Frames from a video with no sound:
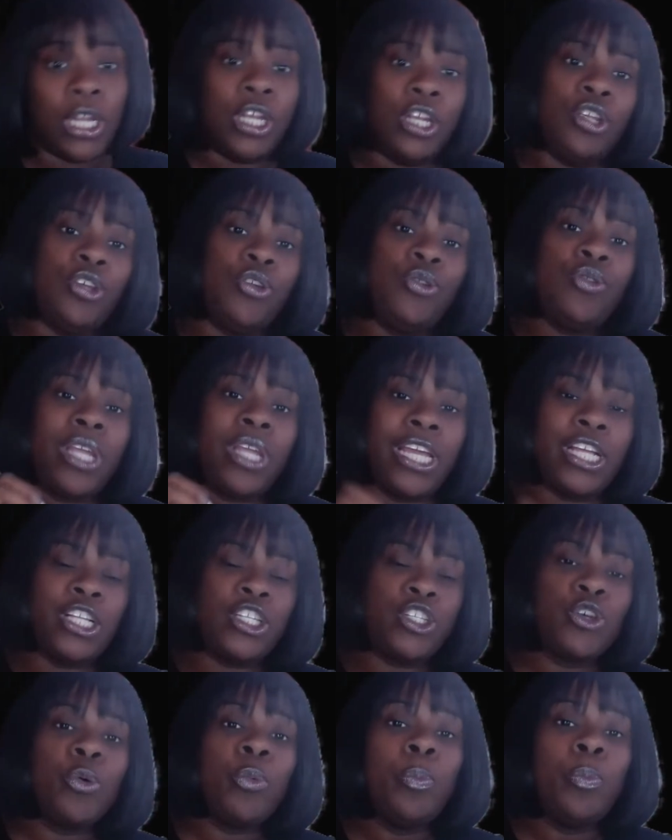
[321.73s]
You need
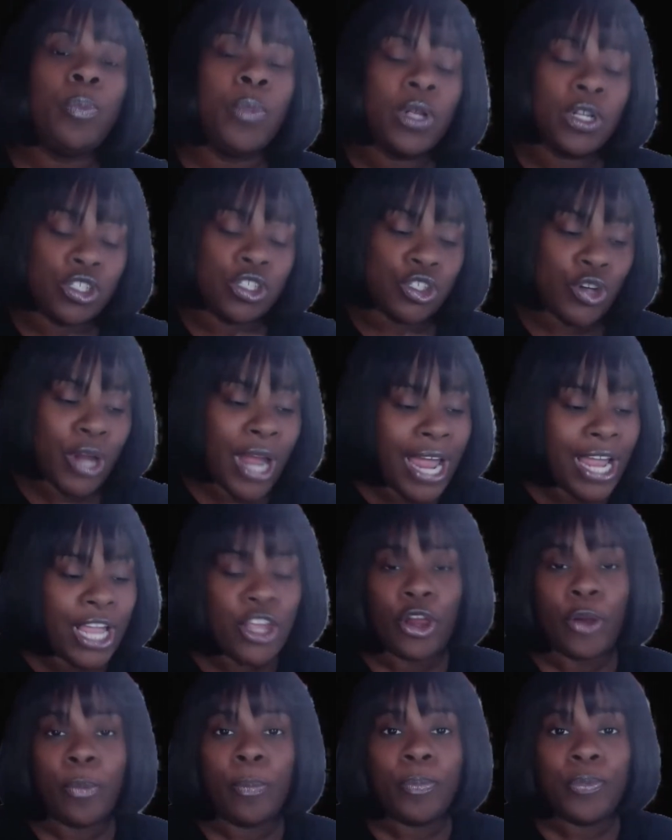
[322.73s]
to track
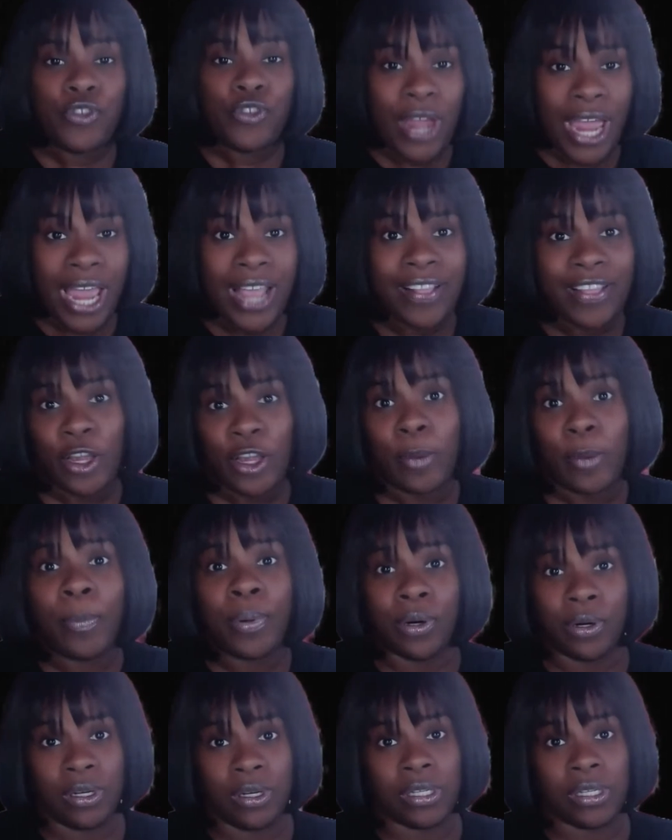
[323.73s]
their
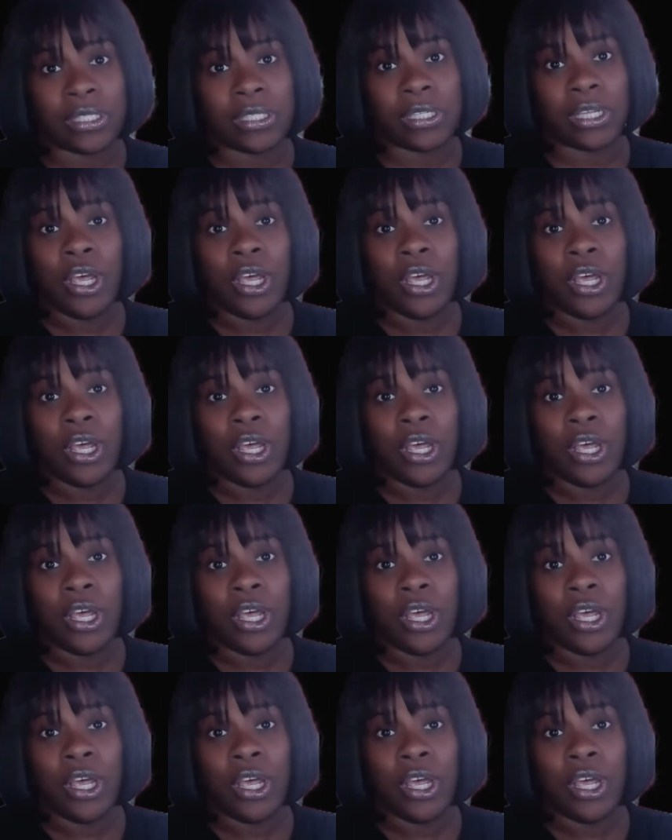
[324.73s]
books.